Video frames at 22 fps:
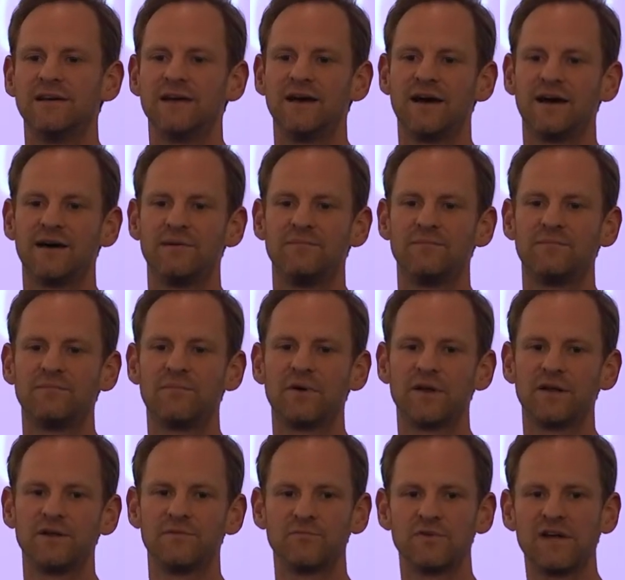
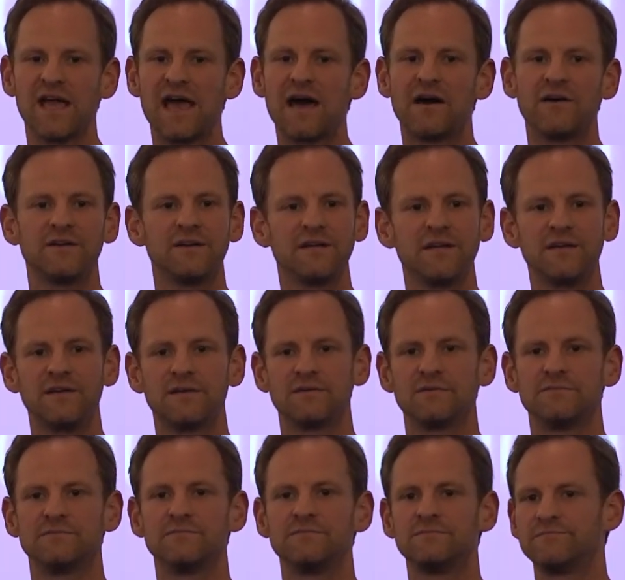But in
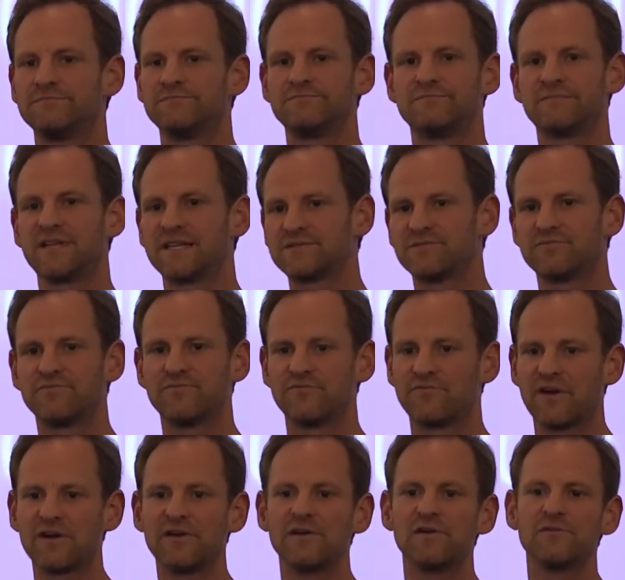reality, that's
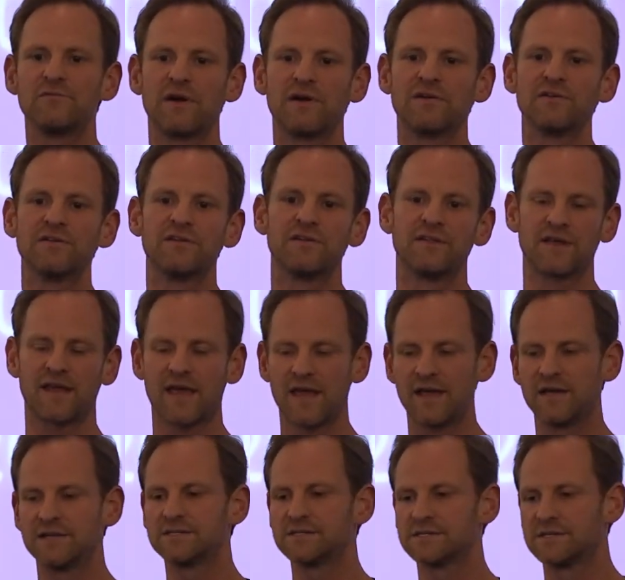very rarely the
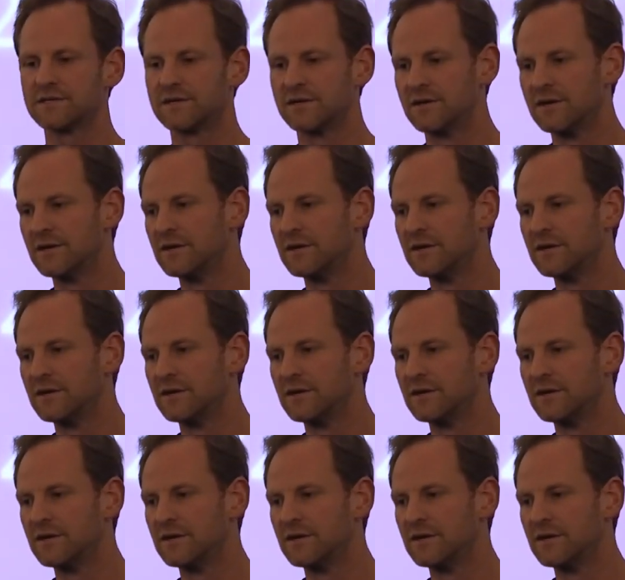case.